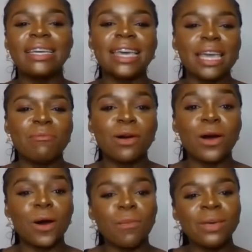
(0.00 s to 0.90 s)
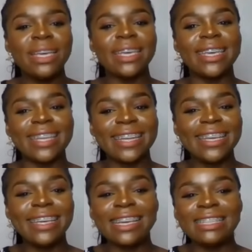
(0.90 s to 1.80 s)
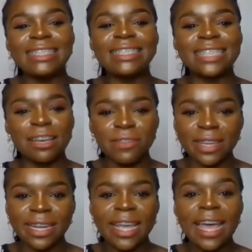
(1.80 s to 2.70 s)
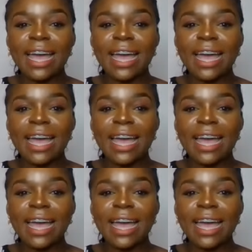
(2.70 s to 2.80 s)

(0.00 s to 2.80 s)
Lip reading: came up in heat 7.